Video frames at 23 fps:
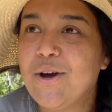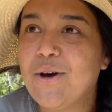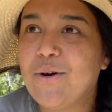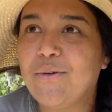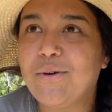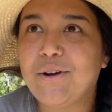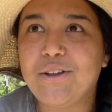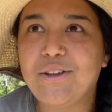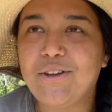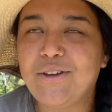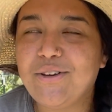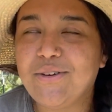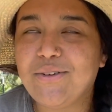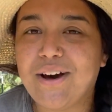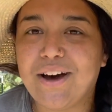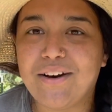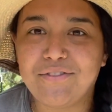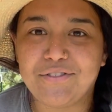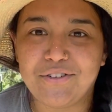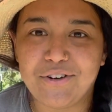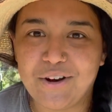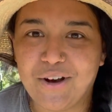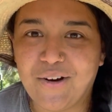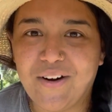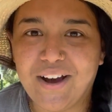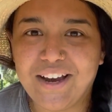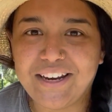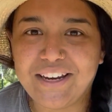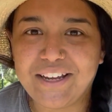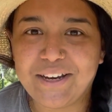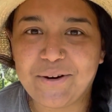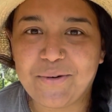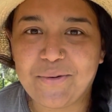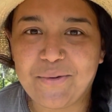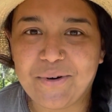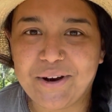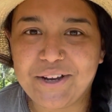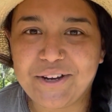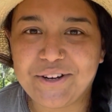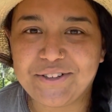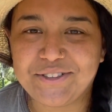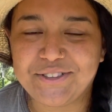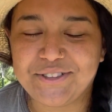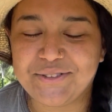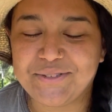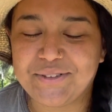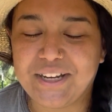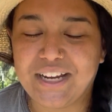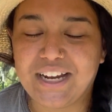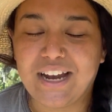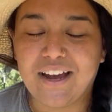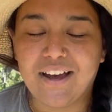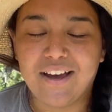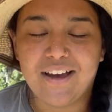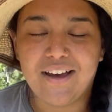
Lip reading: when you have no idea what you're doing.